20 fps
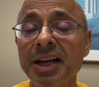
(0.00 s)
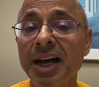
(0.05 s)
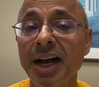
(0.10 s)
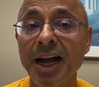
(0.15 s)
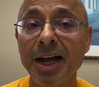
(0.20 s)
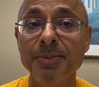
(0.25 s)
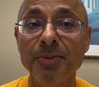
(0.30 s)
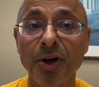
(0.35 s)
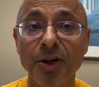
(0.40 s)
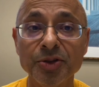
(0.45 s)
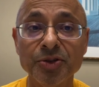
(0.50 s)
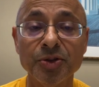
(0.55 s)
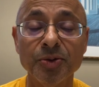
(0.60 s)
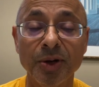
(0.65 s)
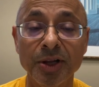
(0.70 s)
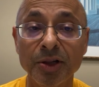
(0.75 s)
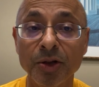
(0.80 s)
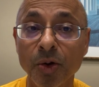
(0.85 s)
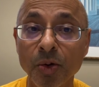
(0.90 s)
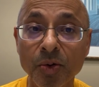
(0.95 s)
I'm also
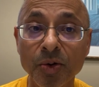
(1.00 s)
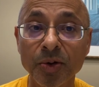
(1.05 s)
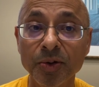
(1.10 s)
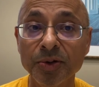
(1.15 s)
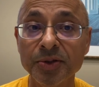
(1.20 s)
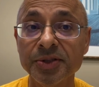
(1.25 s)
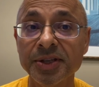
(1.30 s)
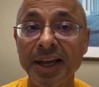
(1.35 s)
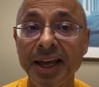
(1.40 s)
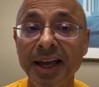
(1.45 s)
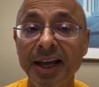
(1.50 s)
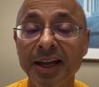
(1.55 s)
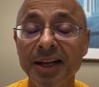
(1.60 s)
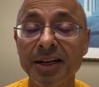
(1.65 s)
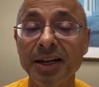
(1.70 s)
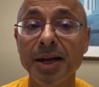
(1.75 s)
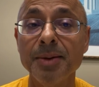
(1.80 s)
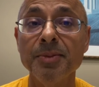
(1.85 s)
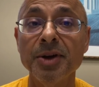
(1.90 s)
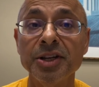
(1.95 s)
on Locals
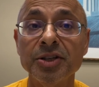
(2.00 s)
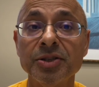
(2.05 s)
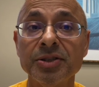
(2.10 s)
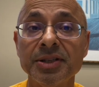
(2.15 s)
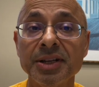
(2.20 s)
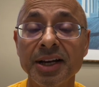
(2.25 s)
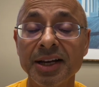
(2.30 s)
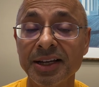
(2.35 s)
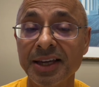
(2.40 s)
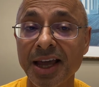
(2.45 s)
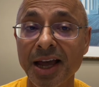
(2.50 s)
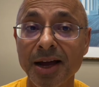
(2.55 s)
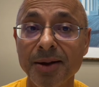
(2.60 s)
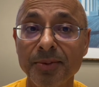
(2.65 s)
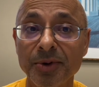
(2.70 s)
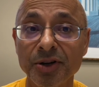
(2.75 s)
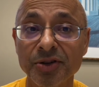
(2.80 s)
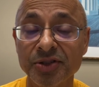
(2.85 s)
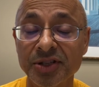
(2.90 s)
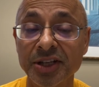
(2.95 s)
and I'm at
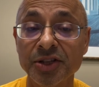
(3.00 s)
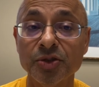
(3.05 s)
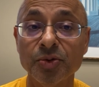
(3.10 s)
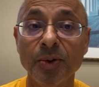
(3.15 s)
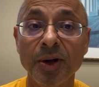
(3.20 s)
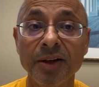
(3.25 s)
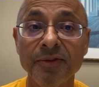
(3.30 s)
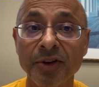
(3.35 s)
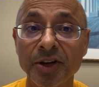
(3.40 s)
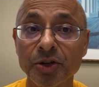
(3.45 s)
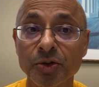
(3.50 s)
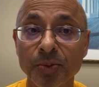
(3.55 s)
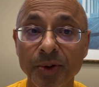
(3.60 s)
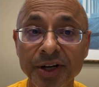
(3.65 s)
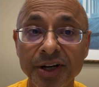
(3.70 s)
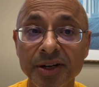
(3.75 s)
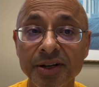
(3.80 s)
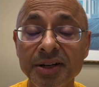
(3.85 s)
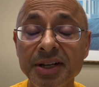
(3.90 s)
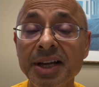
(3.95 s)
Camer612 on
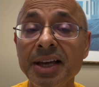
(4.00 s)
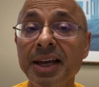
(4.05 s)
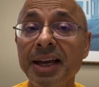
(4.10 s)
Twitter.